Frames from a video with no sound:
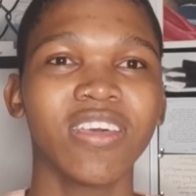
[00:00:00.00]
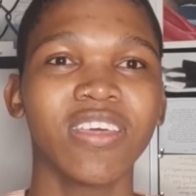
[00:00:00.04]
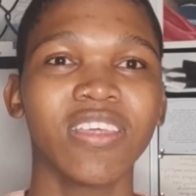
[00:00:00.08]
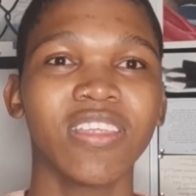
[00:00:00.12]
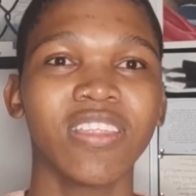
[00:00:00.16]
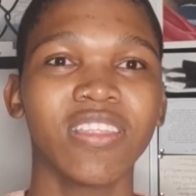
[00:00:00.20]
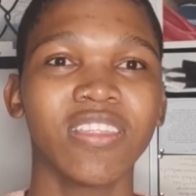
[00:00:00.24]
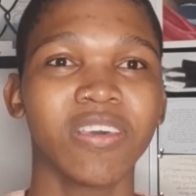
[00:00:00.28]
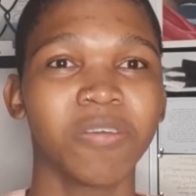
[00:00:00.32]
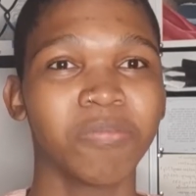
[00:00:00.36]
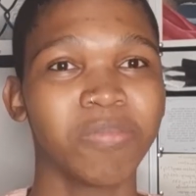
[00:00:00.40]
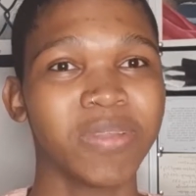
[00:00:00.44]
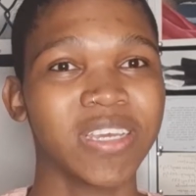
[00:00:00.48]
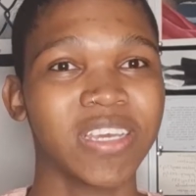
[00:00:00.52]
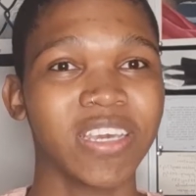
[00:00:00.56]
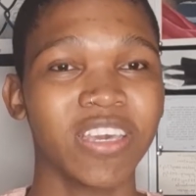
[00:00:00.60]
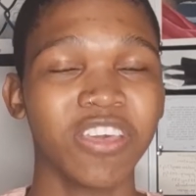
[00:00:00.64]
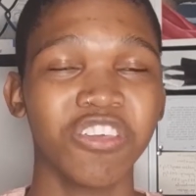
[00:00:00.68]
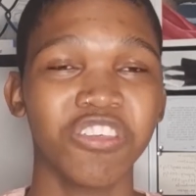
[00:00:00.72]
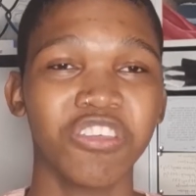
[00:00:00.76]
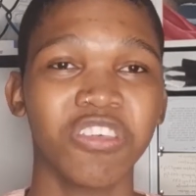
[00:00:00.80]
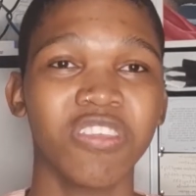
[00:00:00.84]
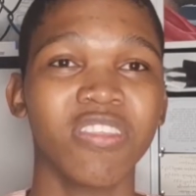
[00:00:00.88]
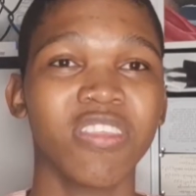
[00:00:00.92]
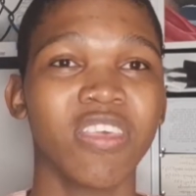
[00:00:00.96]
the
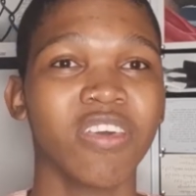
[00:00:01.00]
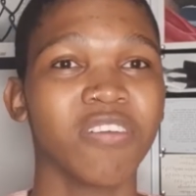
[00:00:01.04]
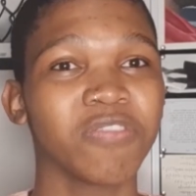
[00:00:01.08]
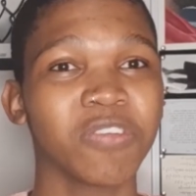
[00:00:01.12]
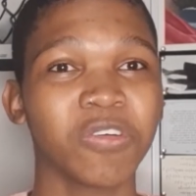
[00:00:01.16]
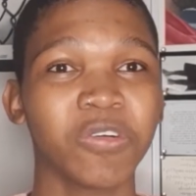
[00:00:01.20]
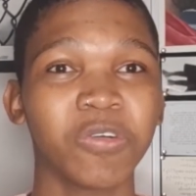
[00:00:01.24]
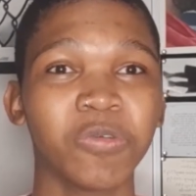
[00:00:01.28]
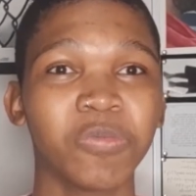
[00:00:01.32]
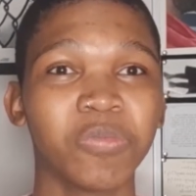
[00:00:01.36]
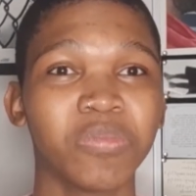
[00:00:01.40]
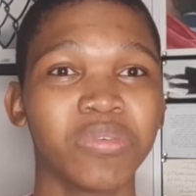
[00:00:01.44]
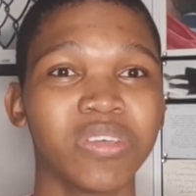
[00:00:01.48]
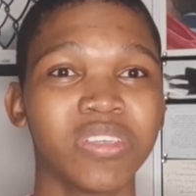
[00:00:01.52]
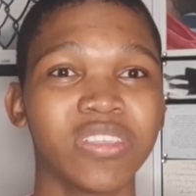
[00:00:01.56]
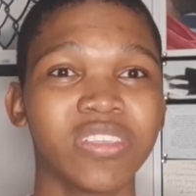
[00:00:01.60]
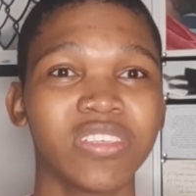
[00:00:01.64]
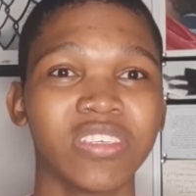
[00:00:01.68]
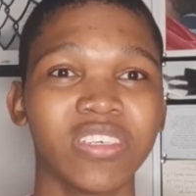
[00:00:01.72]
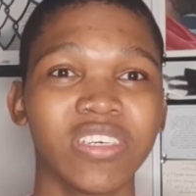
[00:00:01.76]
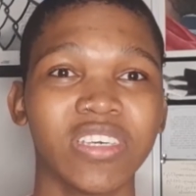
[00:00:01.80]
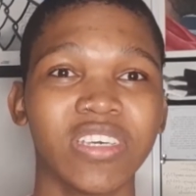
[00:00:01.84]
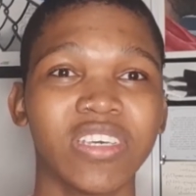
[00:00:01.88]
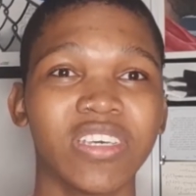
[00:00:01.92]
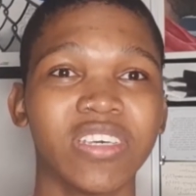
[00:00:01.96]
applications have opened
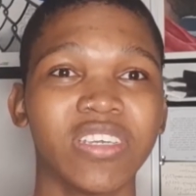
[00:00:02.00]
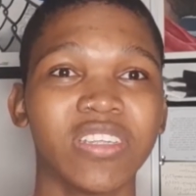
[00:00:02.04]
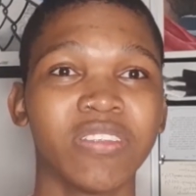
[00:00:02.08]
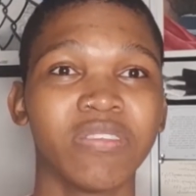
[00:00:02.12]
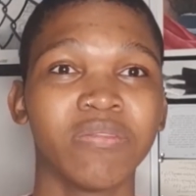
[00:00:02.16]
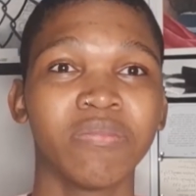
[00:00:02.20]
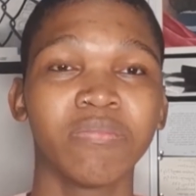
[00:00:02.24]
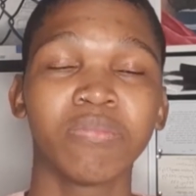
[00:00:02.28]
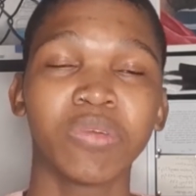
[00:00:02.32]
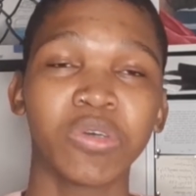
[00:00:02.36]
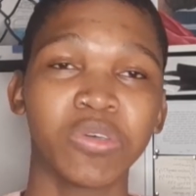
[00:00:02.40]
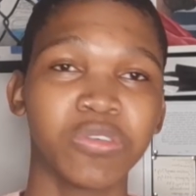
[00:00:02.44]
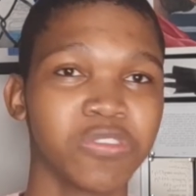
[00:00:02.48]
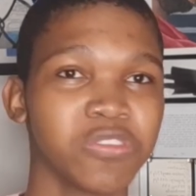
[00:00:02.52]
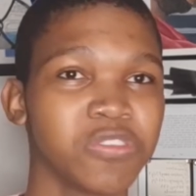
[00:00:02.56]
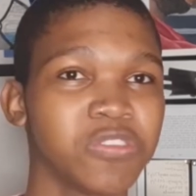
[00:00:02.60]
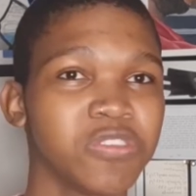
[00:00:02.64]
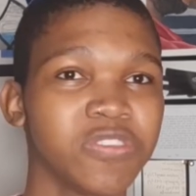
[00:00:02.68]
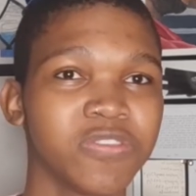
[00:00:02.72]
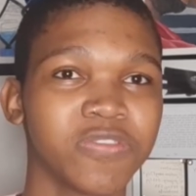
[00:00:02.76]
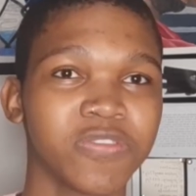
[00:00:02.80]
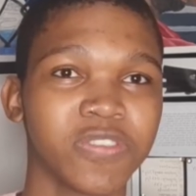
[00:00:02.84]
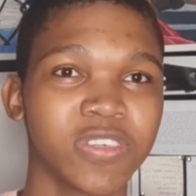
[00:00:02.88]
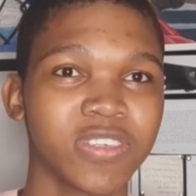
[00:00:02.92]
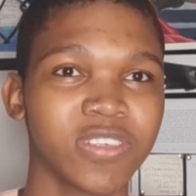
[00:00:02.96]
in most
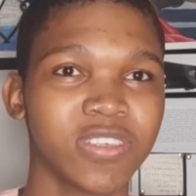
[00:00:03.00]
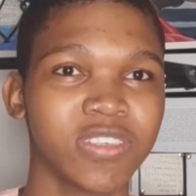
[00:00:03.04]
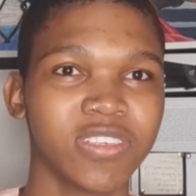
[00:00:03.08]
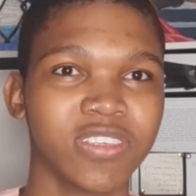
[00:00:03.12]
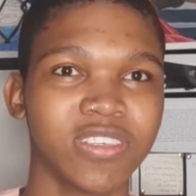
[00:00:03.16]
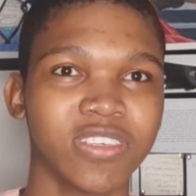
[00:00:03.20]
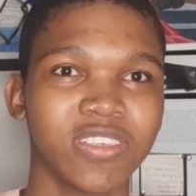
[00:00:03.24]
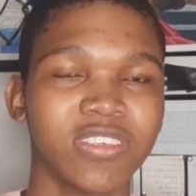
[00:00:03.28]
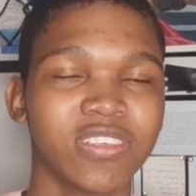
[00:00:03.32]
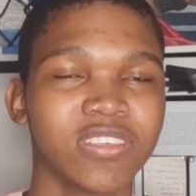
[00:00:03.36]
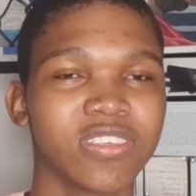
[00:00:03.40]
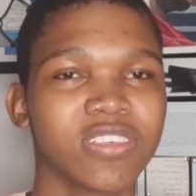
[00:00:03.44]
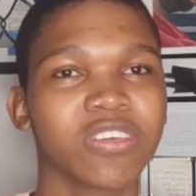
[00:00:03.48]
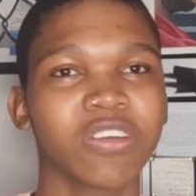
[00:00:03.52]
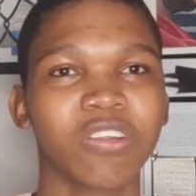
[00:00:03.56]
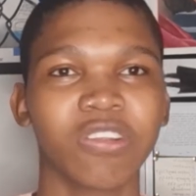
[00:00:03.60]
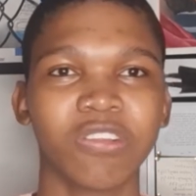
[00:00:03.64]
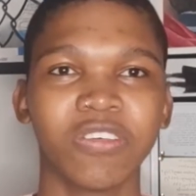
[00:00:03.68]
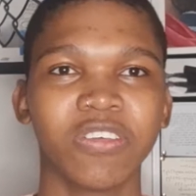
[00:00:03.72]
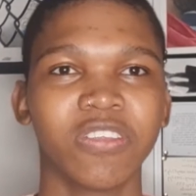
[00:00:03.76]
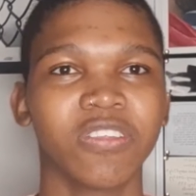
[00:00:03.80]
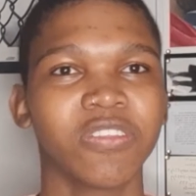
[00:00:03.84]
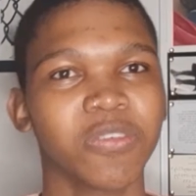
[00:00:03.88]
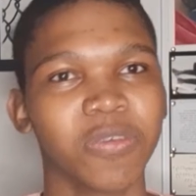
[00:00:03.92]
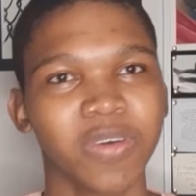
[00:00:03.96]
universities,
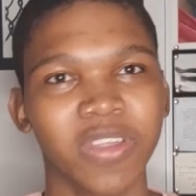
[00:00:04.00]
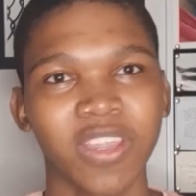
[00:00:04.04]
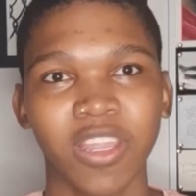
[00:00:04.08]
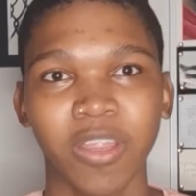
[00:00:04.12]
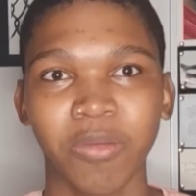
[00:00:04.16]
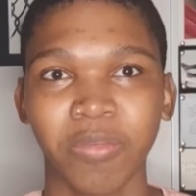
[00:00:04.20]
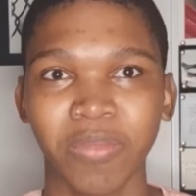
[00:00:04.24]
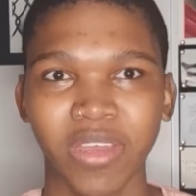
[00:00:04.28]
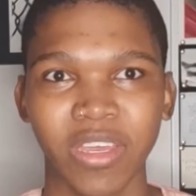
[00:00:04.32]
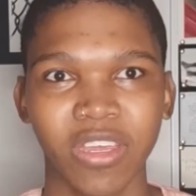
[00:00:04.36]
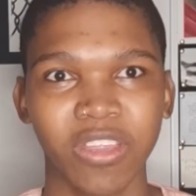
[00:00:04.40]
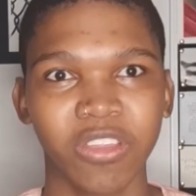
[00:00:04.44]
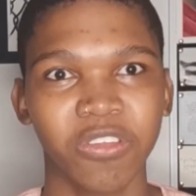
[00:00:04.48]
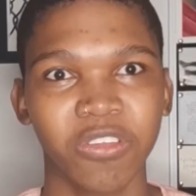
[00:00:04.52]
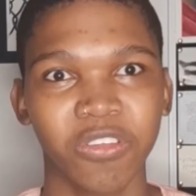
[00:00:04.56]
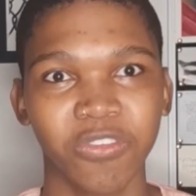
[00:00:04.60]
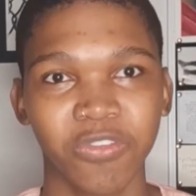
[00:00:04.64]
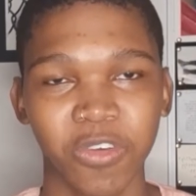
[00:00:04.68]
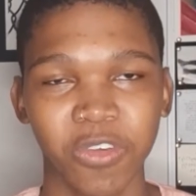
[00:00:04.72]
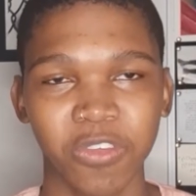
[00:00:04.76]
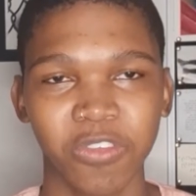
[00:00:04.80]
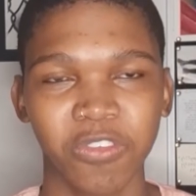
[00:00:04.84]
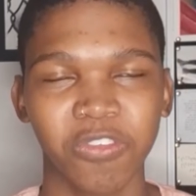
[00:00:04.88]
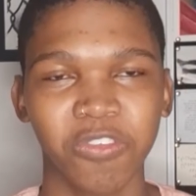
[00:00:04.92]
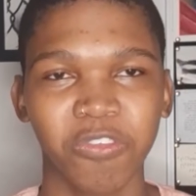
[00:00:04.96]
including the one I'm in,
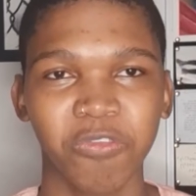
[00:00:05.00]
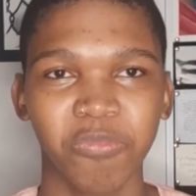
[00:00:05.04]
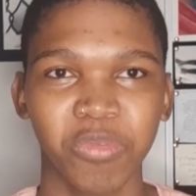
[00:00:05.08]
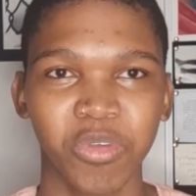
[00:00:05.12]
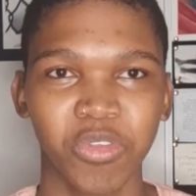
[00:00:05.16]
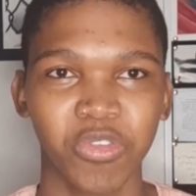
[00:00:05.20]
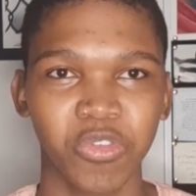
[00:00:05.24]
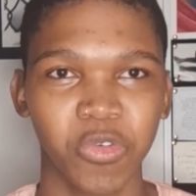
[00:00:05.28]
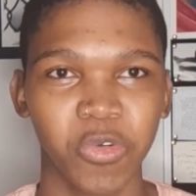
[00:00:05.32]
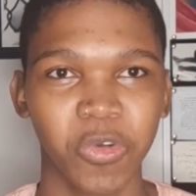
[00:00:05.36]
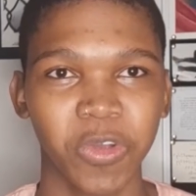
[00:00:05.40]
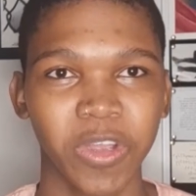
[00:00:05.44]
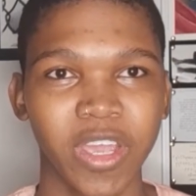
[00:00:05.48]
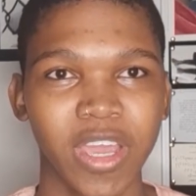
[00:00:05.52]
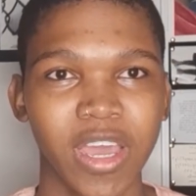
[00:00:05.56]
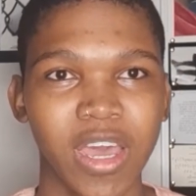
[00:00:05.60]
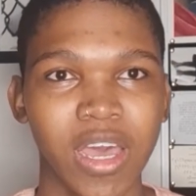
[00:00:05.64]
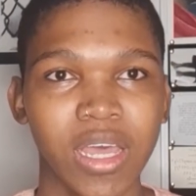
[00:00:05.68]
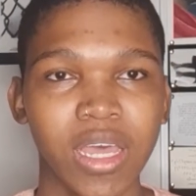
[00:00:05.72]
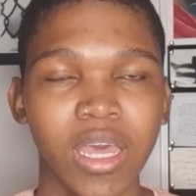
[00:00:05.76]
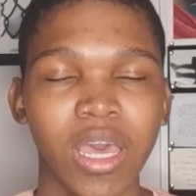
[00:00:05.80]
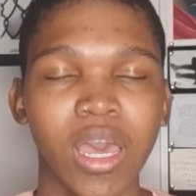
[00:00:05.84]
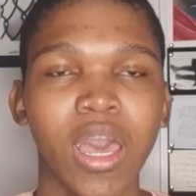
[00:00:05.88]
University of Pretoria.